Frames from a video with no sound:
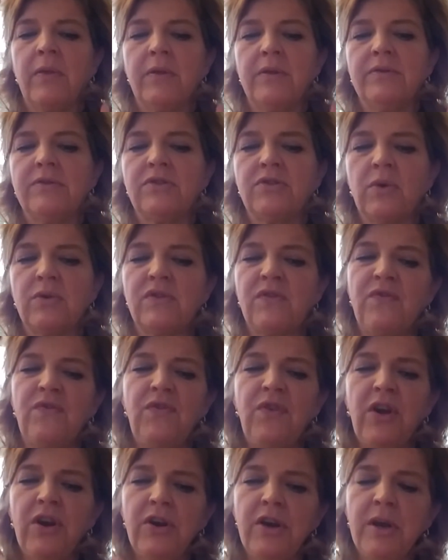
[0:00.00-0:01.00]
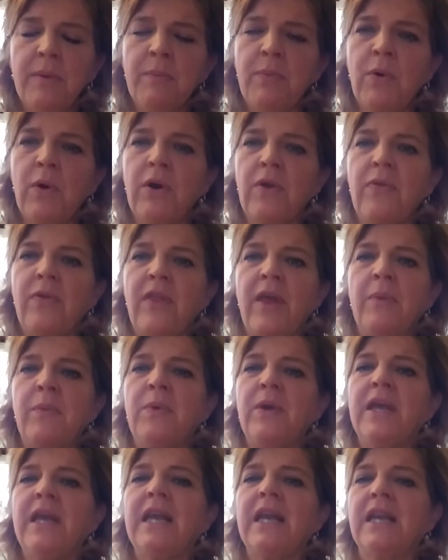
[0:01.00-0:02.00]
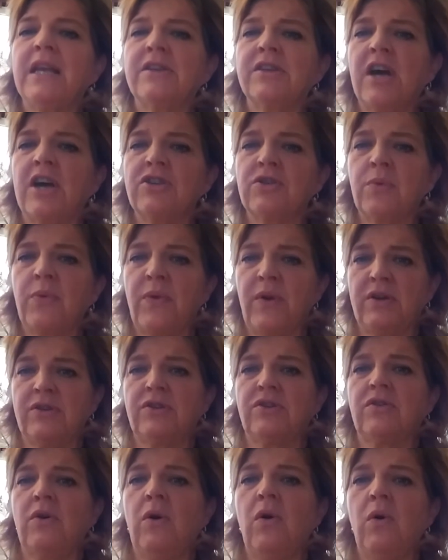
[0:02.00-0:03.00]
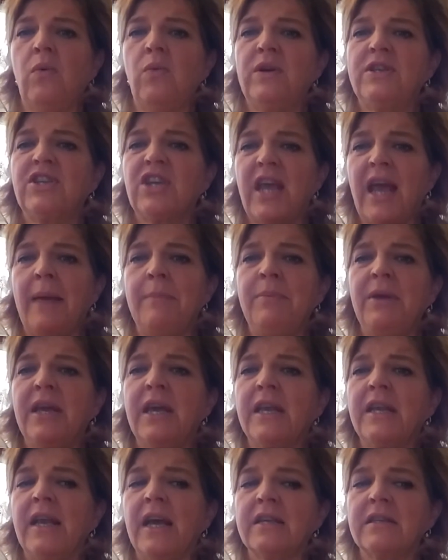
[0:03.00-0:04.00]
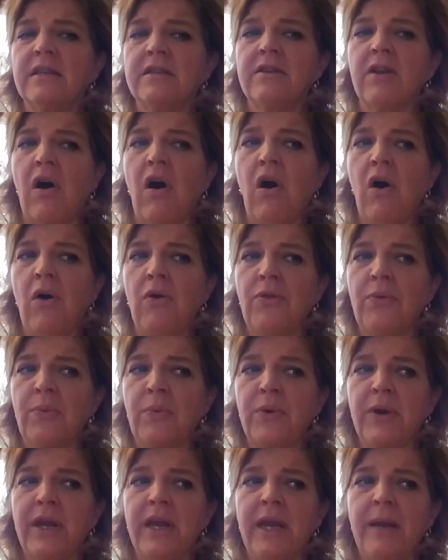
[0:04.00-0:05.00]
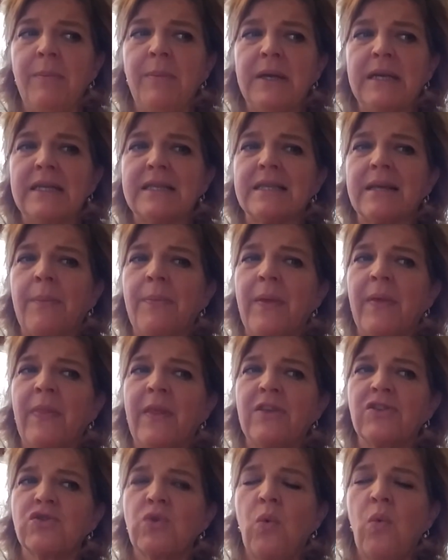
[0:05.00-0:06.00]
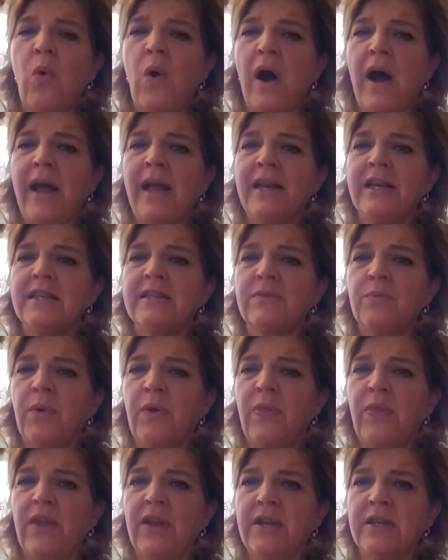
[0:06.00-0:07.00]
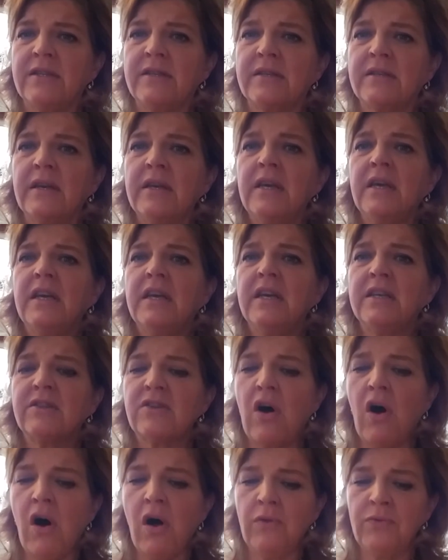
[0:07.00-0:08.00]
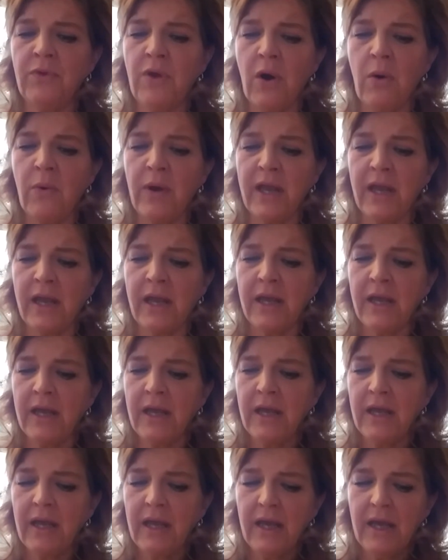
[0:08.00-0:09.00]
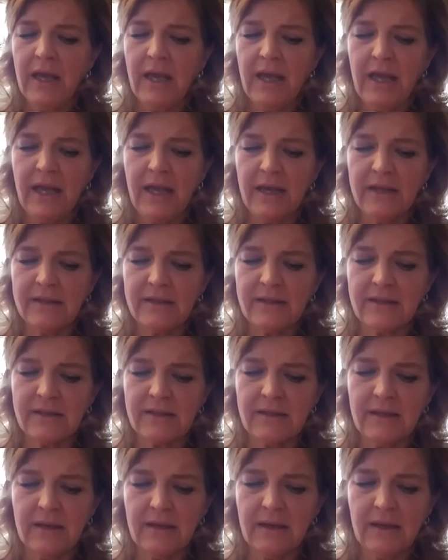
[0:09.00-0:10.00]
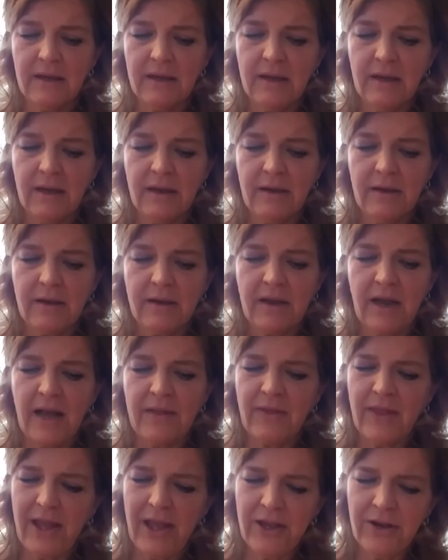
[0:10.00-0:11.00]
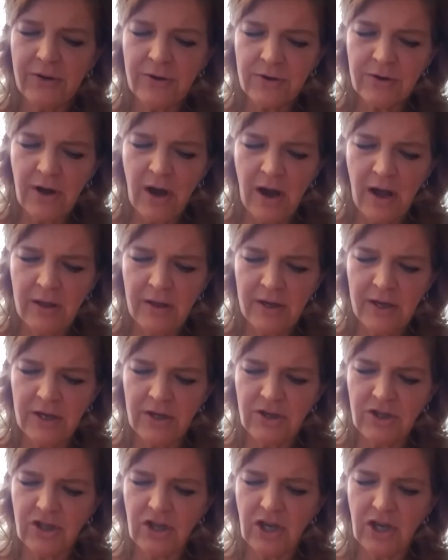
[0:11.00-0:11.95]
so it's very important that we get in touch with our soul, which can be connected to all three, but it's something that's quiet. It's within us. It's all knowing. It's got the inner knowledge.